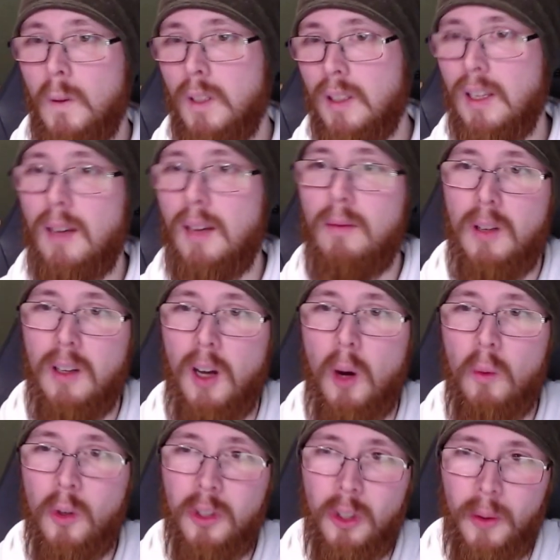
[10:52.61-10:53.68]
yeah, I
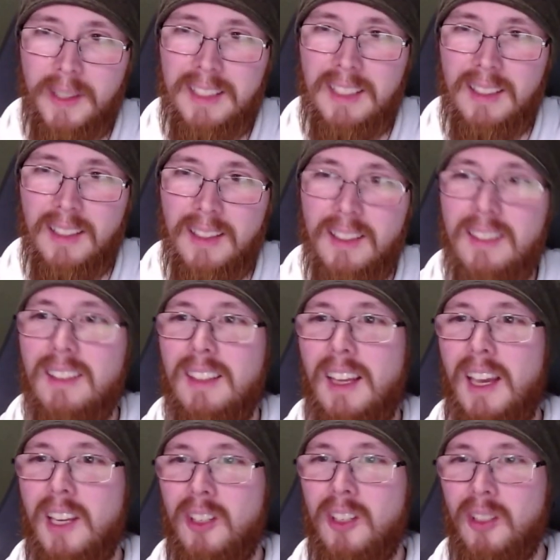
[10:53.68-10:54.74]
won't go into the
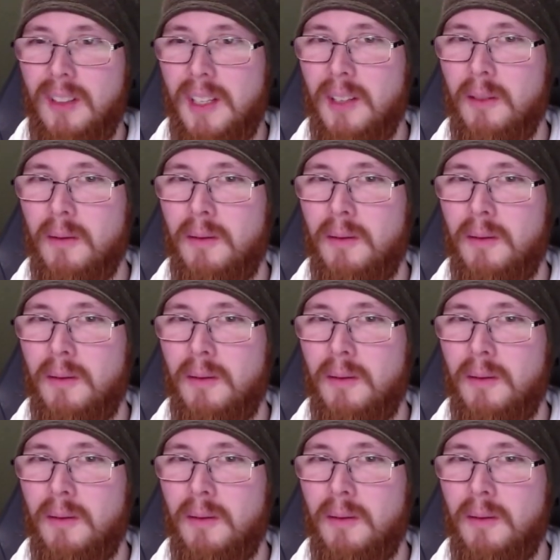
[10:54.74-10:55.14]
history of